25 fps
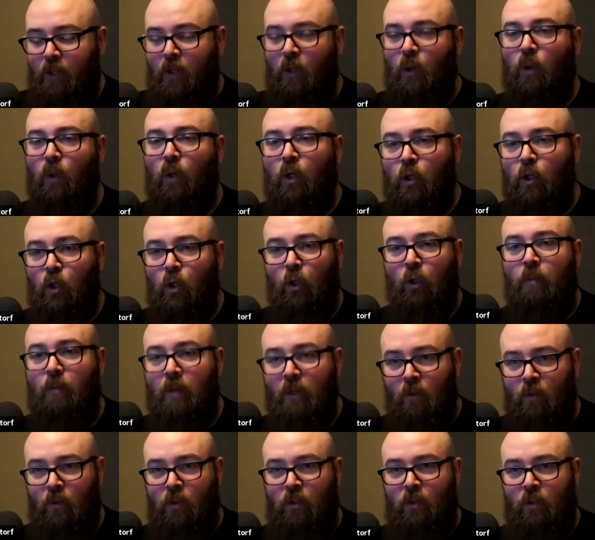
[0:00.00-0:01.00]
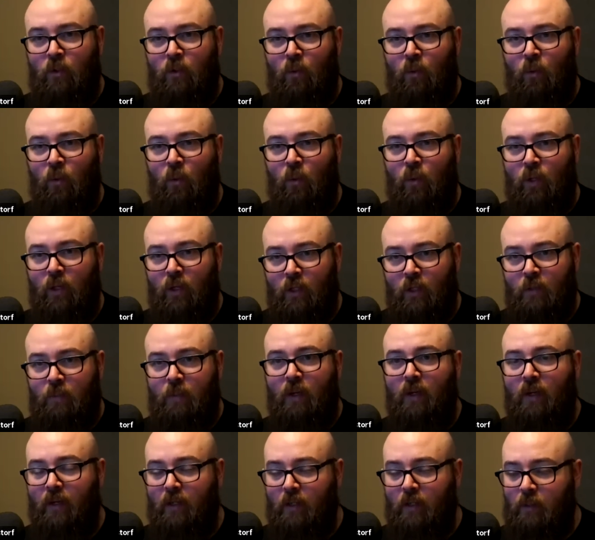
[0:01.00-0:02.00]
contribute to the
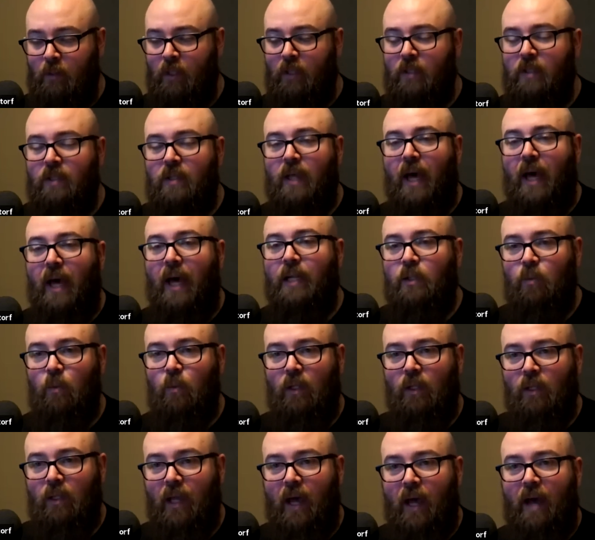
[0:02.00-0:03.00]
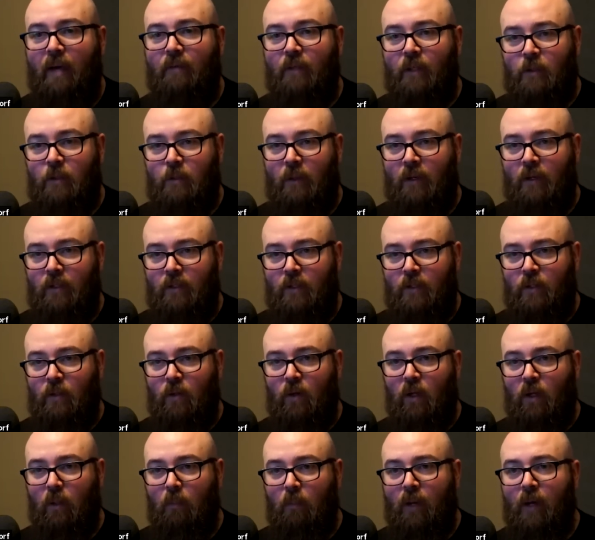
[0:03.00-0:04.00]
experience, because that's what live experiences are
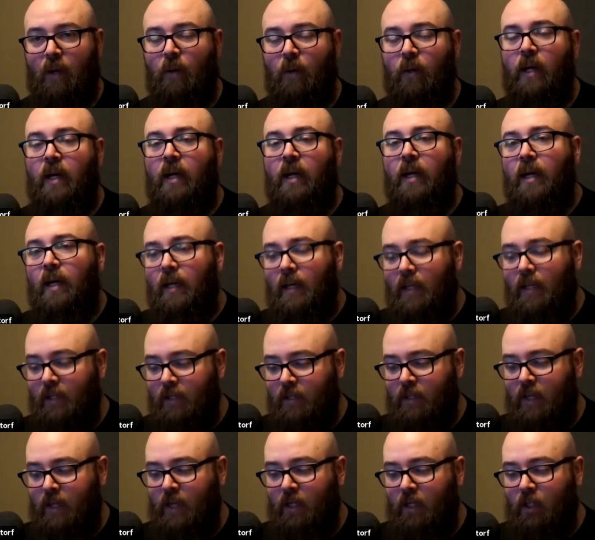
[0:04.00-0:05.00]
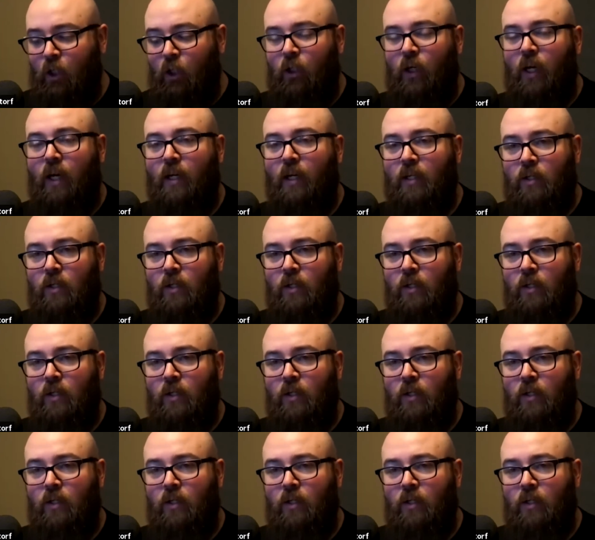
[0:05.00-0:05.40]
all about, is it's